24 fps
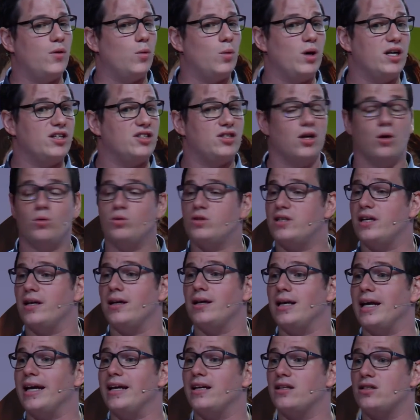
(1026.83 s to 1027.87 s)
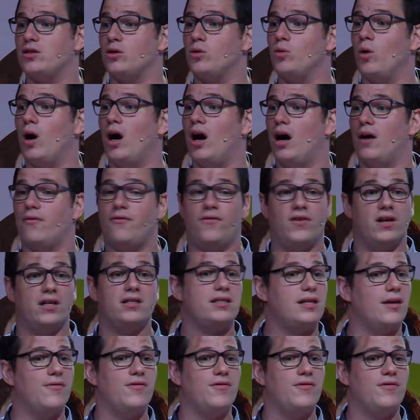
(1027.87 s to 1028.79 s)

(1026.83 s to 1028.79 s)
the word doting link to our first